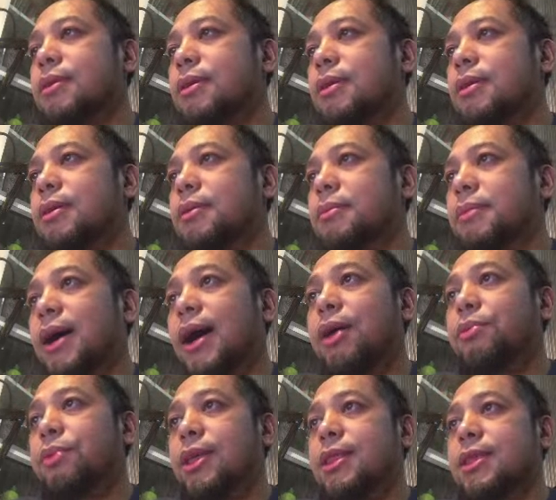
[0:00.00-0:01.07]
My
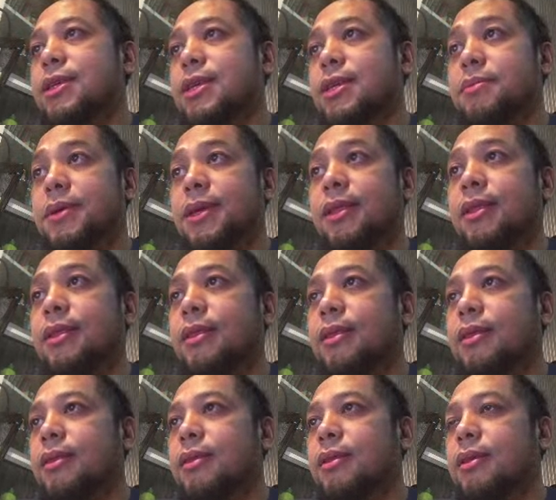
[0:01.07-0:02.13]
weakness has been
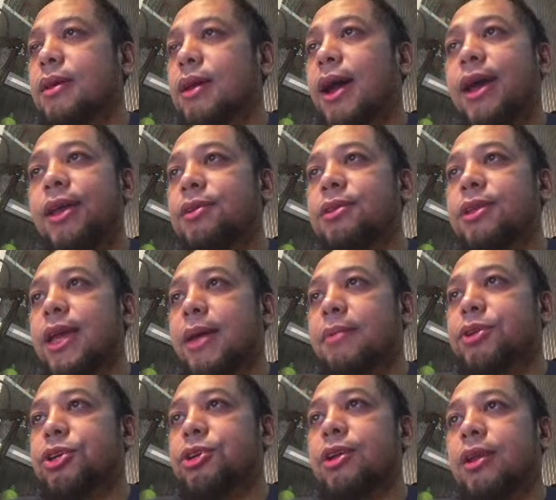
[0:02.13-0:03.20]
I don't capture
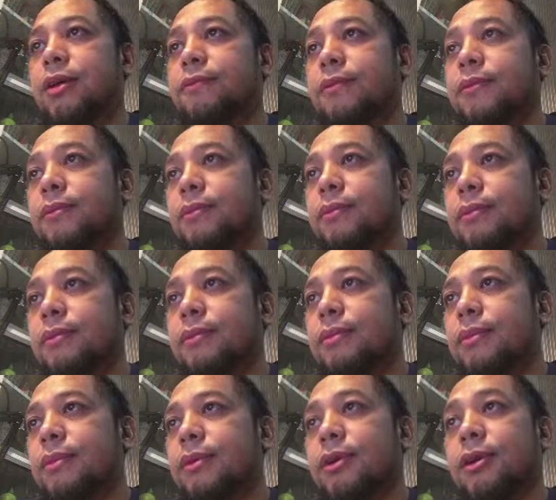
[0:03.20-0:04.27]
enough
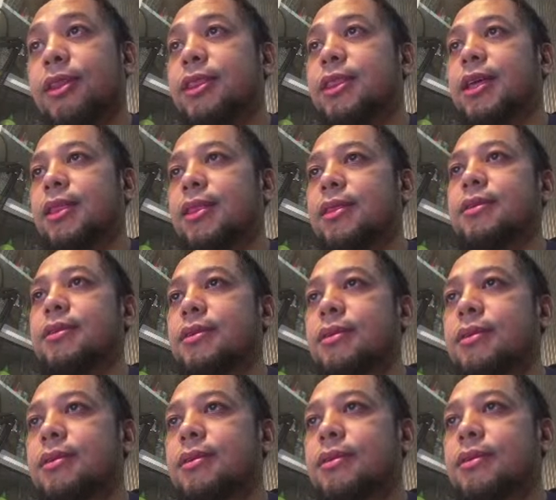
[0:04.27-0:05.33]
content.
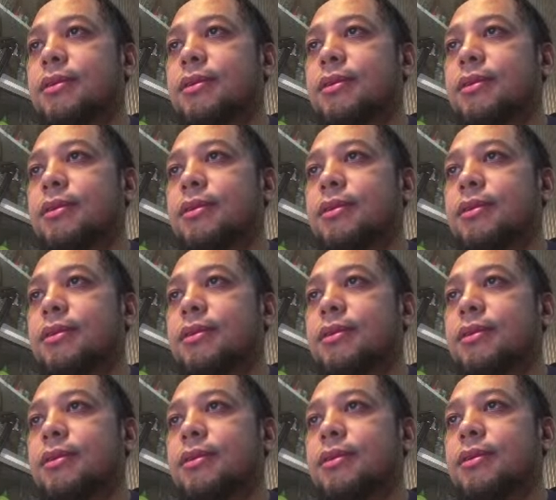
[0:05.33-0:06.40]
I
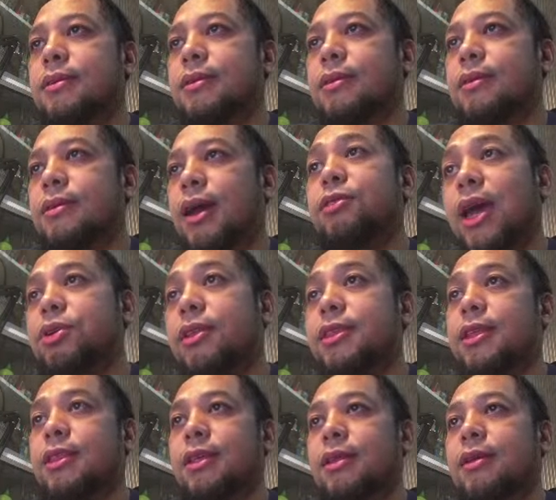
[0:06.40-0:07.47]
don't capture content enough.